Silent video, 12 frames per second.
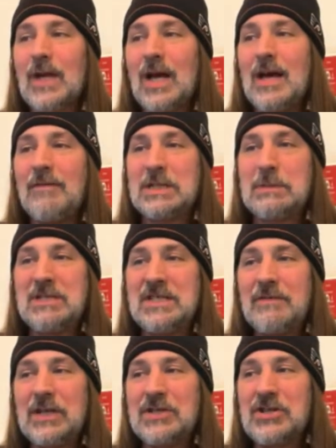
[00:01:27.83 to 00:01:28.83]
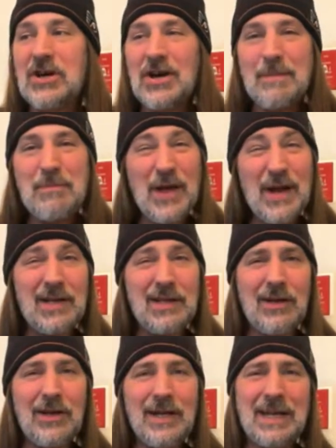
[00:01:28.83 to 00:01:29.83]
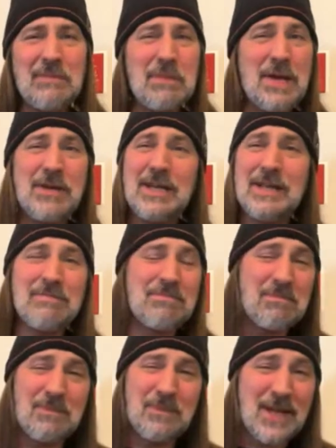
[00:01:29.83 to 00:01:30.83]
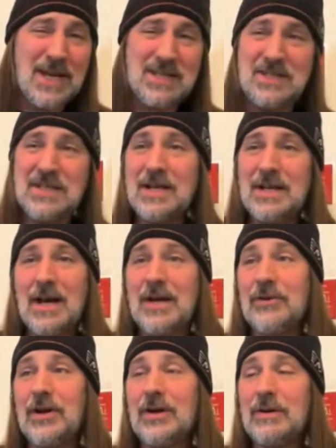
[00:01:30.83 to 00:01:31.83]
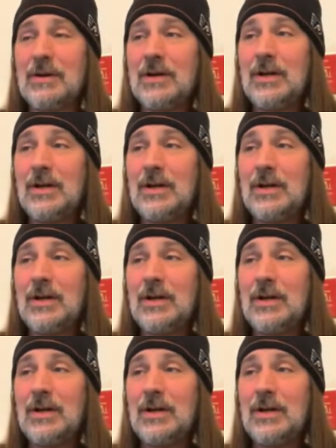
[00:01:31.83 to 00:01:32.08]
I have a specific type that I like, and maybe that's it. I don't know.